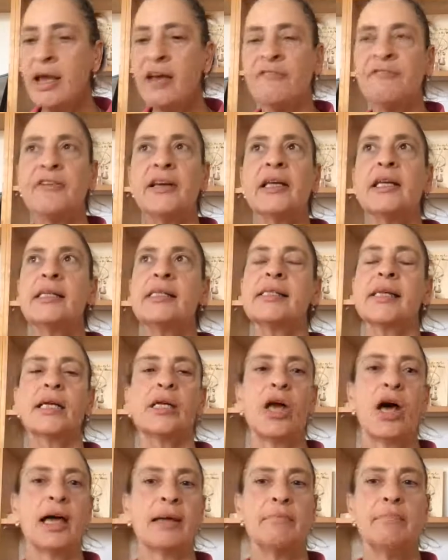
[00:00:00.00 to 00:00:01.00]
Fillers are
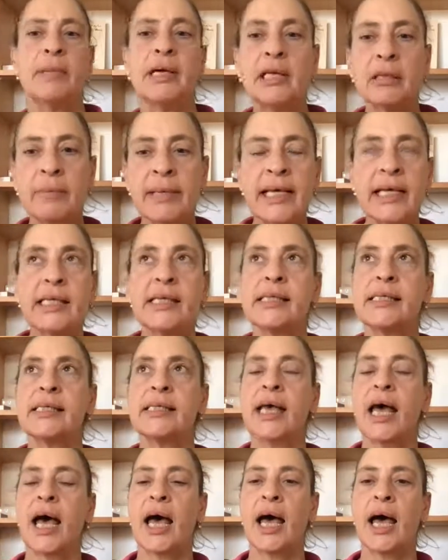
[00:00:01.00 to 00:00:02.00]
like mill
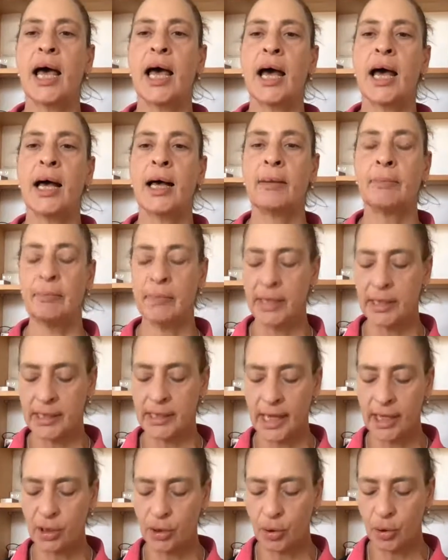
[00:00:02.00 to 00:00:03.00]
mix.
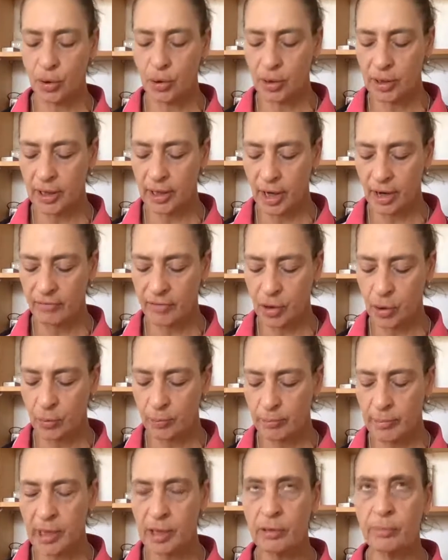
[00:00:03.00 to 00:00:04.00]
They call it over
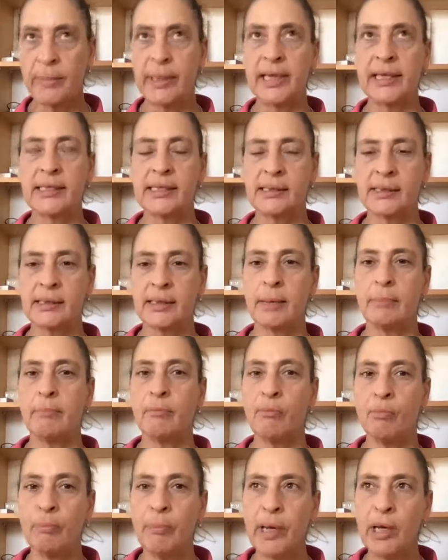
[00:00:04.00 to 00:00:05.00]
your mill mix,
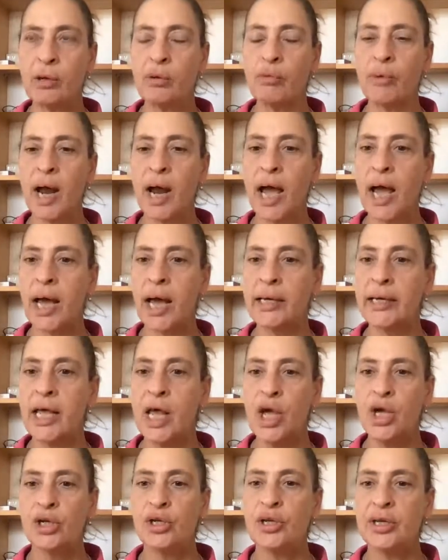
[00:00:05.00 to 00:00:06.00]
mill run.
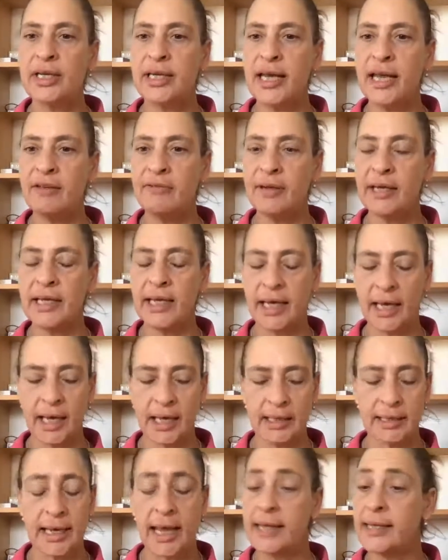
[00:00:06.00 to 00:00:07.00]
You can even
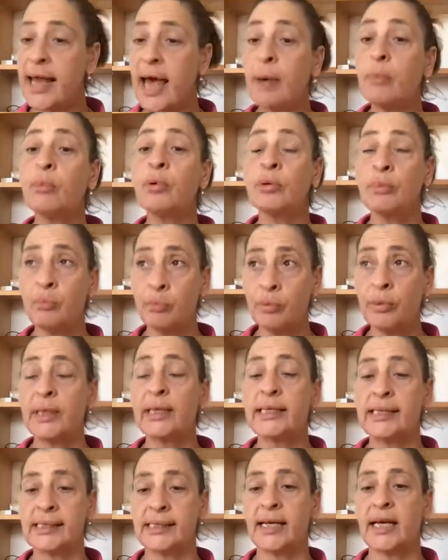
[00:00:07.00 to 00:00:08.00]
get, and that would
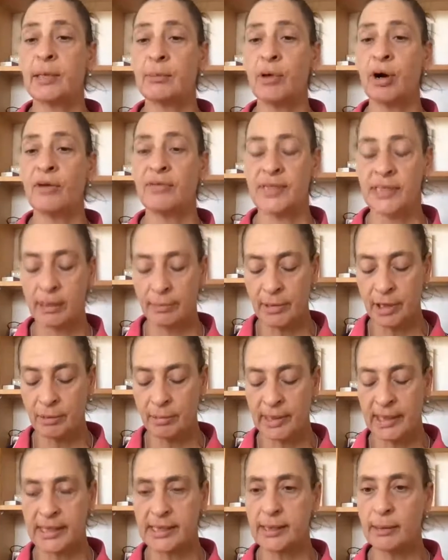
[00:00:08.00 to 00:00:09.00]
really set him off. So mill
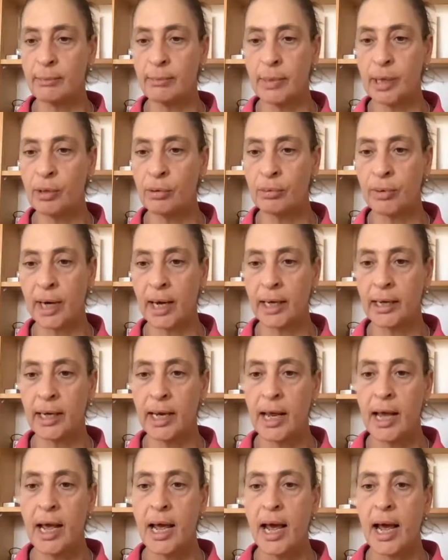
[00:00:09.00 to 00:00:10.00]
mix and mill
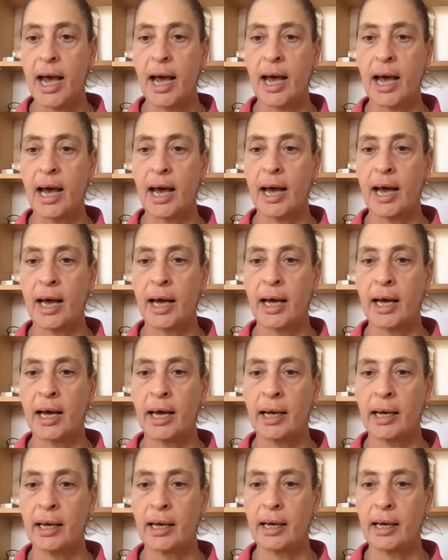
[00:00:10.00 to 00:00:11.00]
run, and